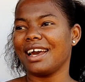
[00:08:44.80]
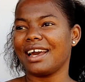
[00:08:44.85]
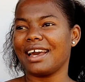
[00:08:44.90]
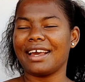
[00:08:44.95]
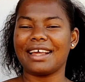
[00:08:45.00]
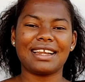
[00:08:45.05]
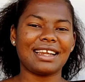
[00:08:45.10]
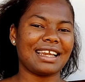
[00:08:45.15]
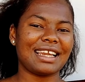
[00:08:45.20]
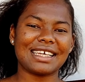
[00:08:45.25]

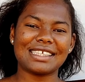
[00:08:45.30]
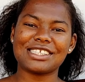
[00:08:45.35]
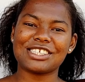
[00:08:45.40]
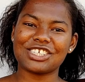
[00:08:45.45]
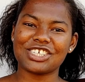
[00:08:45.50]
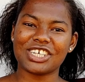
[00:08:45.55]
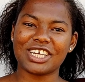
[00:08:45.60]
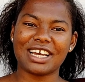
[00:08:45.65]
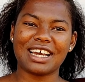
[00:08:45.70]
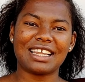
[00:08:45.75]
and let's
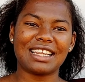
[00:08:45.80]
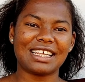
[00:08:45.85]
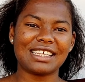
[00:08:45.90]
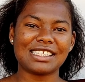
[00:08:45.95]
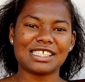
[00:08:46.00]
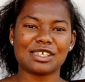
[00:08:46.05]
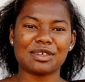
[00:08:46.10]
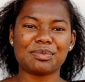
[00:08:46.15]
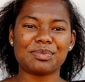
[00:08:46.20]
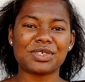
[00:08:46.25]
share,
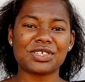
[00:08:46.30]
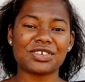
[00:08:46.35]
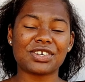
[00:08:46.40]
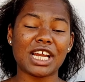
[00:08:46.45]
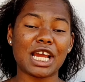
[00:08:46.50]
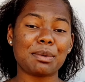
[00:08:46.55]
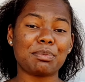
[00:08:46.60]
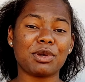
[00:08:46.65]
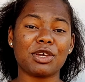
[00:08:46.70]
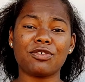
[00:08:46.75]
let's
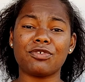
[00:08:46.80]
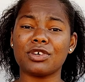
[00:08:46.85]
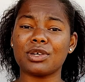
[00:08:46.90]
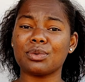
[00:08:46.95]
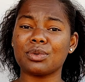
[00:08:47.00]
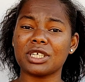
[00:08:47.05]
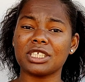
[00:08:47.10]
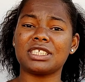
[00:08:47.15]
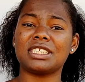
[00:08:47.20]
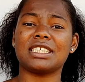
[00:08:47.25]
subscribe. If you're
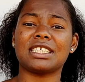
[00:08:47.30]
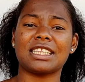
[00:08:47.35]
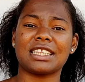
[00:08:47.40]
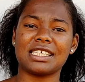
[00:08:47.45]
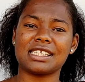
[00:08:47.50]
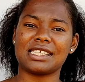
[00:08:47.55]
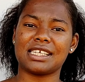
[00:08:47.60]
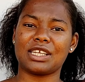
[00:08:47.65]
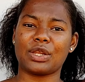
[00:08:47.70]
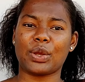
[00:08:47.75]
watching
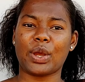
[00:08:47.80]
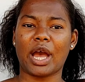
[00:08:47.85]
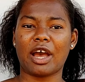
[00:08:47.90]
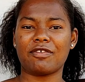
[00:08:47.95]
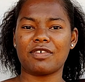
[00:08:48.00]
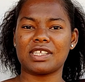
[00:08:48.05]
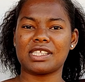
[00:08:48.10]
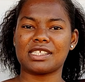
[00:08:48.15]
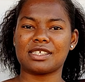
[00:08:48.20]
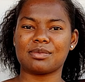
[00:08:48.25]
this and you
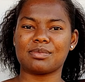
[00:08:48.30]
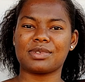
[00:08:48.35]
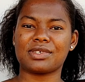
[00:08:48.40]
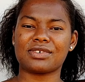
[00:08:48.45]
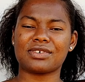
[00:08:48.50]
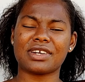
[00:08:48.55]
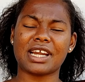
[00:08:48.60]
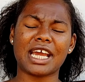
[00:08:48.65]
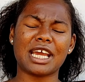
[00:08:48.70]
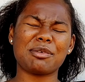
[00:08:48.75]
haven't
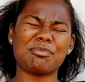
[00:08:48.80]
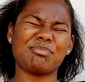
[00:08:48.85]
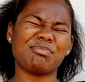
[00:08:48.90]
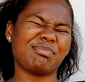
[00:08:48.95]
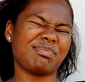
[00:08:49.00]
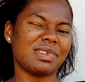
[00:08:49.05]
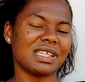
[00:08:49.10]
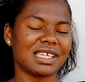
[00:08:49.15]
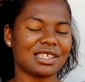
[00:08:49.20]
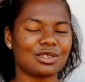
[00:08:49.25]
subscribed,
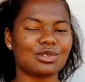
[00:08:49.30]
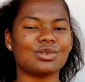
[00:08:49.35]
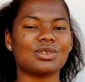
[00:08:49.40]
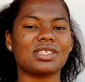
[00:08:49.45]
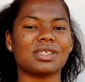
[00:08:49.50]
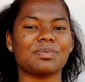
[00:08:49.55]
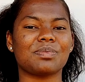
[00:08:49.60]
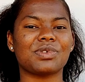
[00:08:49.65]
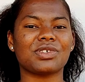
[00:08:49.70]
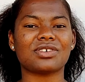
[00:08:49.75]
please do
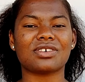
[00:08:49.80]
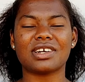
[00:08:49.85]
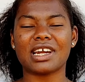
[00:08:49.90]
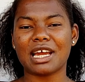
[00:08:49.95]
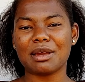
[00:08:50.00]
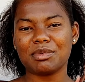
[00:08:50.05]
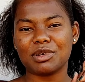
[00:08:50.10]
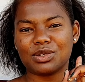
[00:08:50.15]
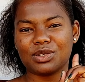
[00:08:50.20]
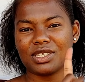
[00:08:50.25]

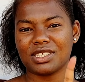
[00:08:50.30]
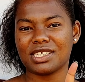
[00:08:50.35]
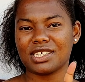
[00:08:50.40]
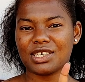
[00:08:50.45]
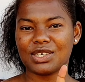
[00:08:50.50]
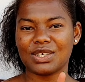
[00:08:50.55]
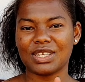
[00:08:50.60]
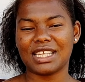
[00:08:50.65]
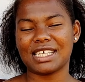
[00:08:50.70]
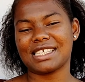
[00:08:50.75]
subscribe. It will
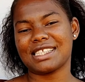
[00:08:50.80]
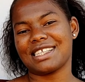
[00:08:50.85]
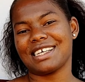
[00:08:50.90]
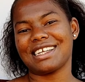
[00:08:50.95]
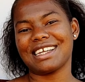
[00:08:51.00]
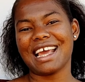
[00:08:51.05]
take you less